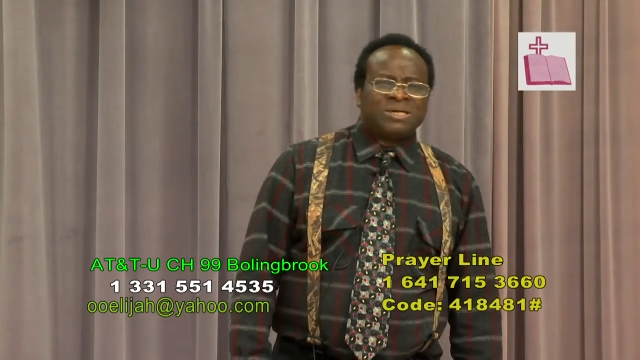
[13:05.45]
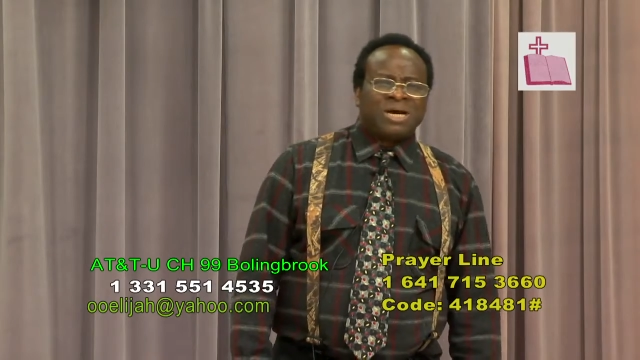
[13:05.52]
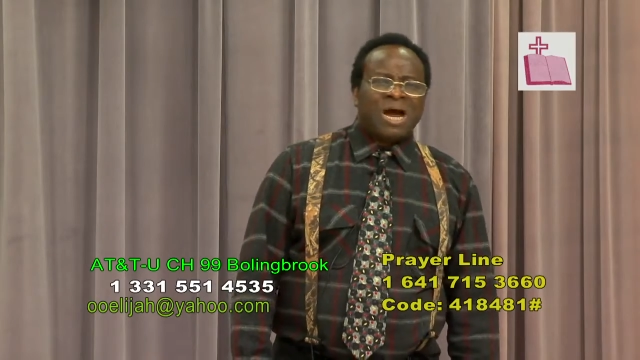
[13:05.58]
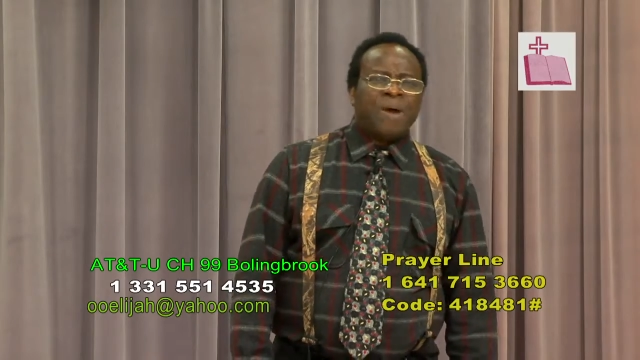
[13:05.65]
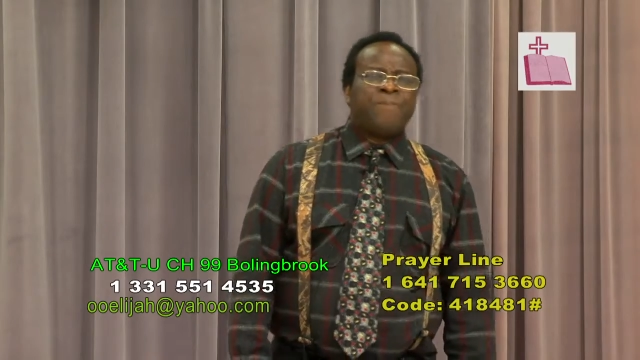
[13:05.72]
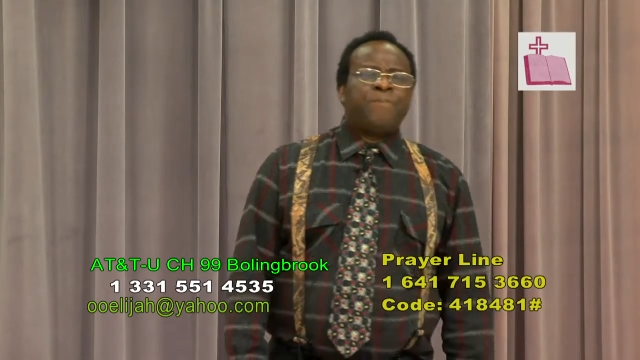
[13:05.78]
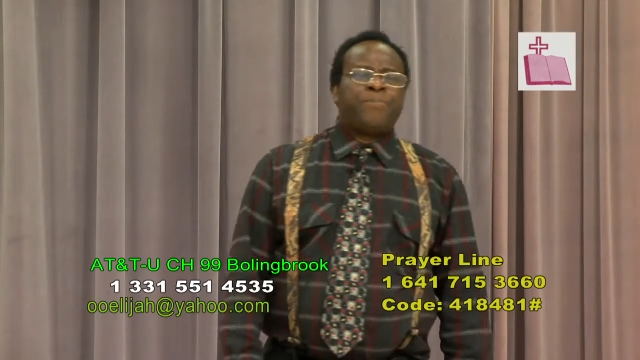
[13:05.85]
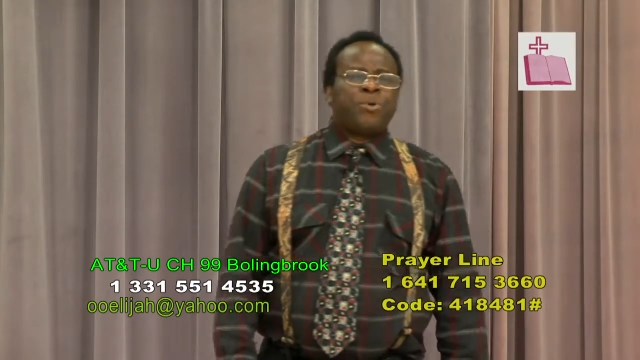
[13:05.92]

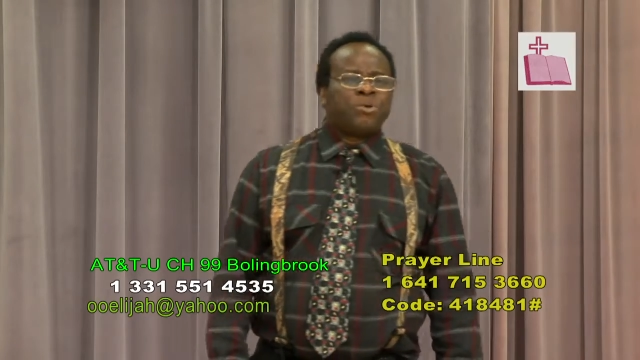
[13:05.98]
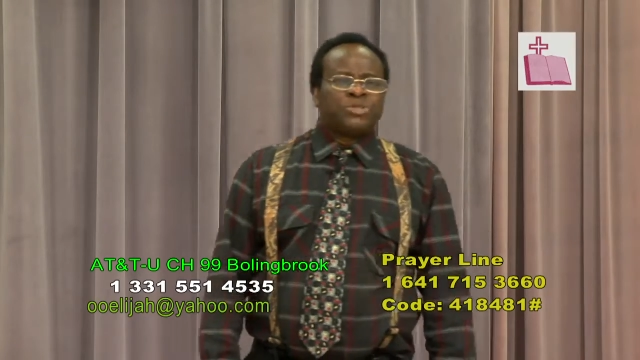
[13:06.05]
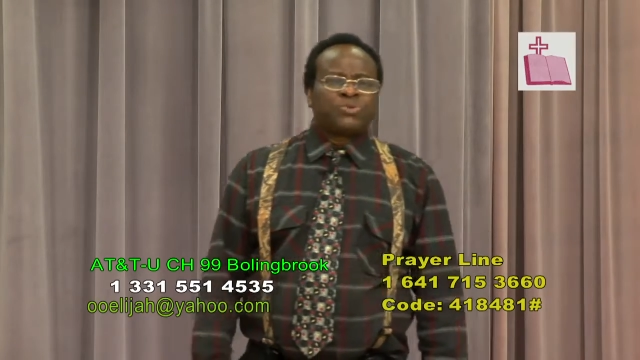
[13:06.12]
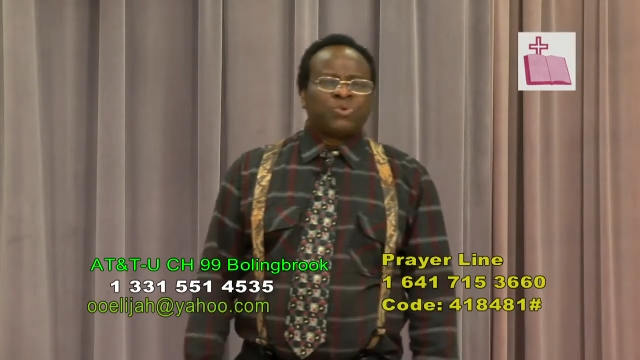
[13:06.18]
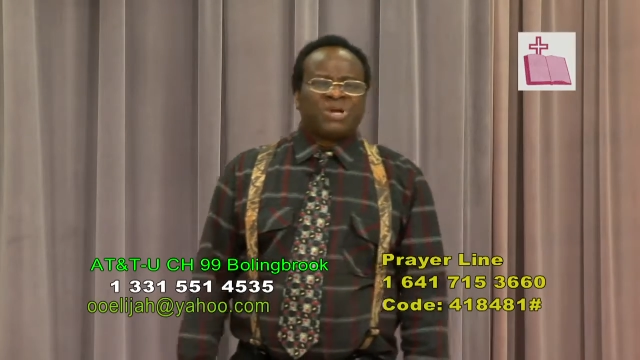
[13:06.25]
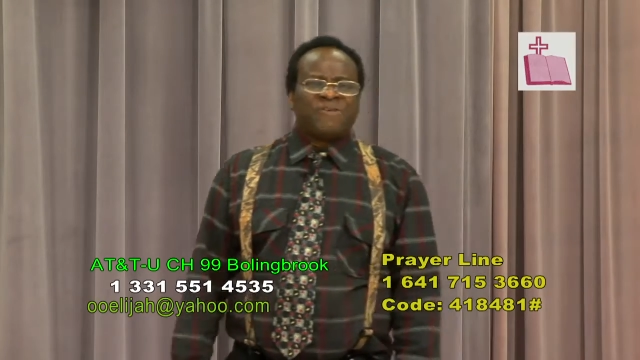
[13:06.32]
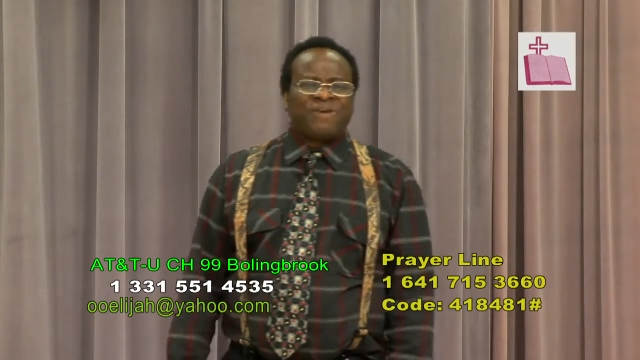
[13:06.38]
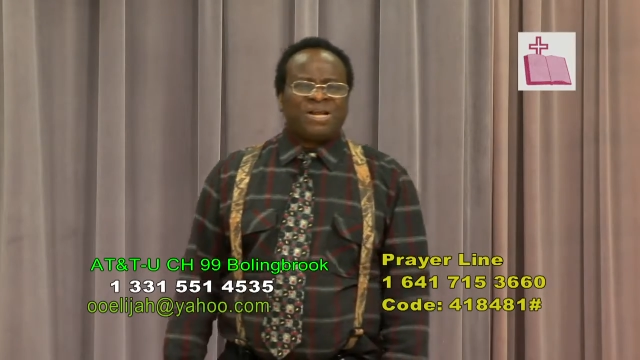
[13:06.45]
and bruise
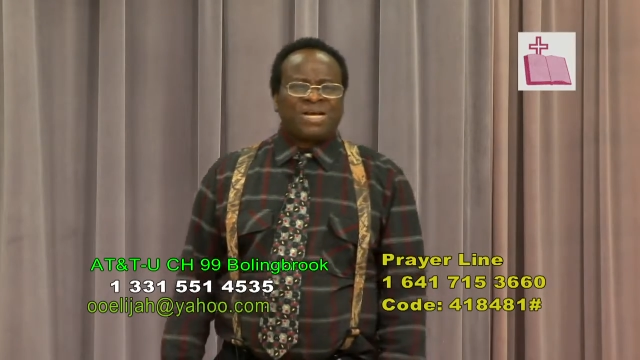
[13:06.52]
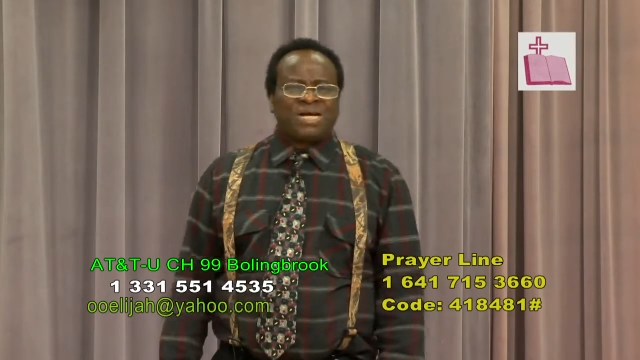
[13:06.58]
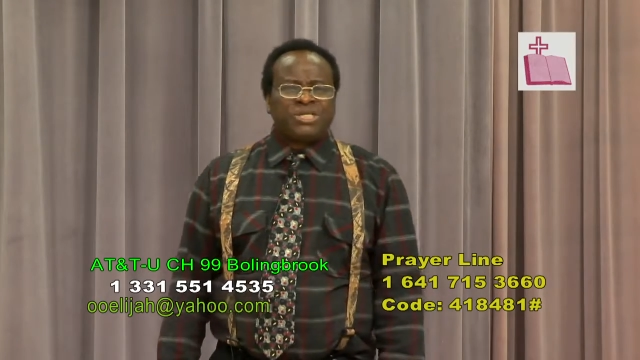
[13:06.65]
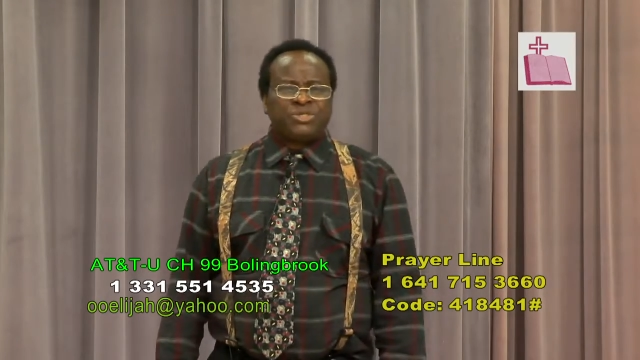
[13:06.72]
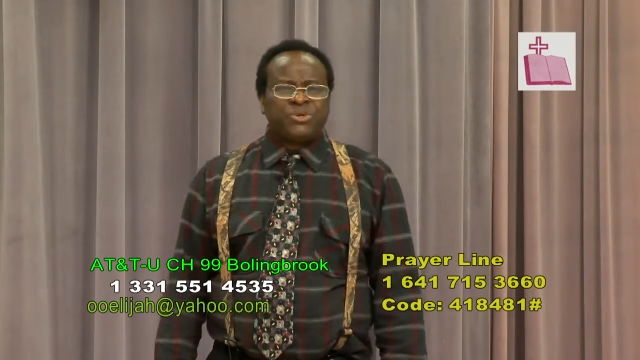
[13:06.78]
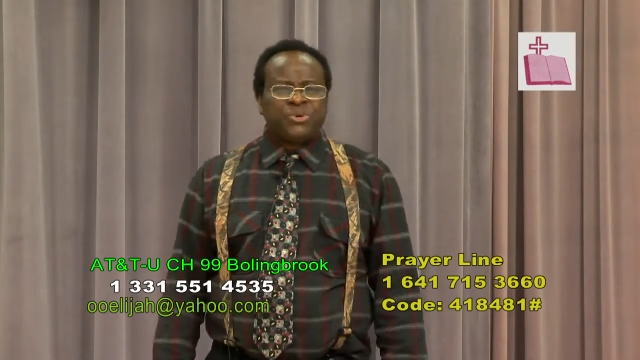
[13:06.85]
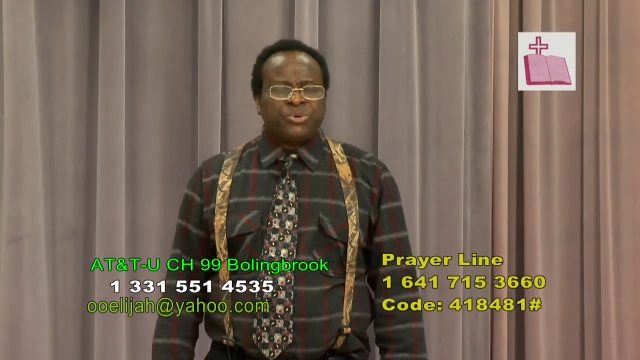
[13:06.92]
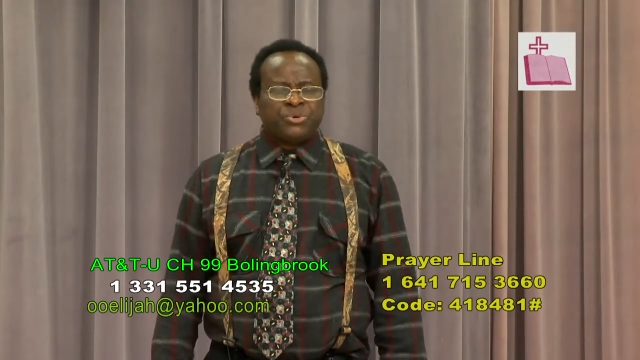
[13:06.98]
whatever they
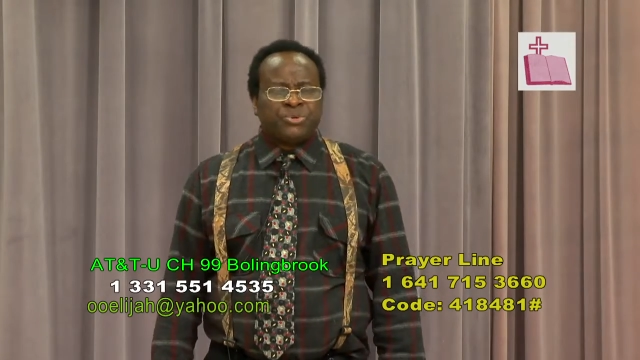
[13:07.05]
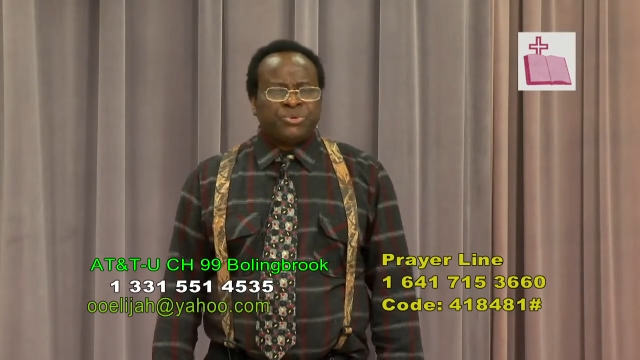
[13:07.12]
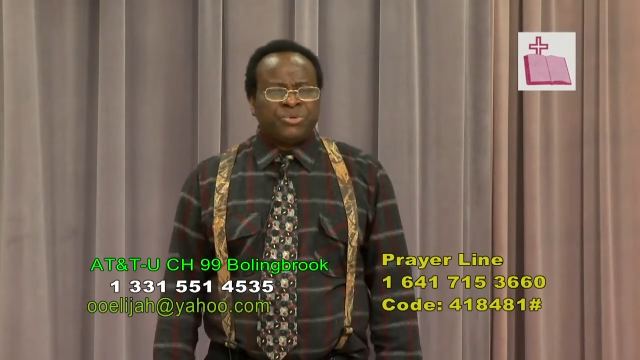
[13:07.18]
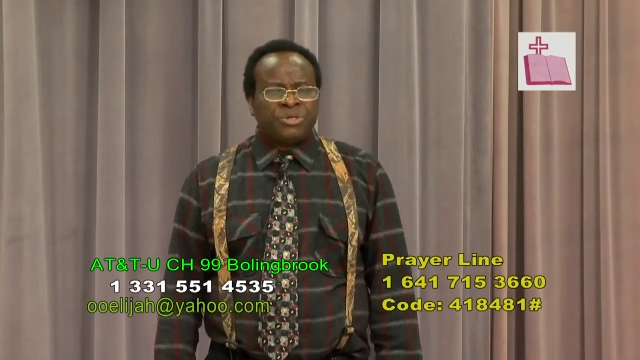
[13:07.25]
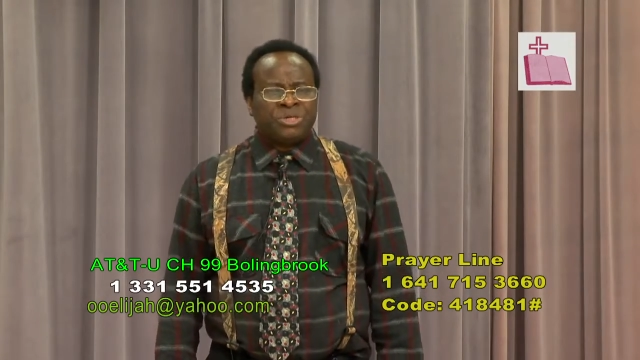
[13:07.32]
can do.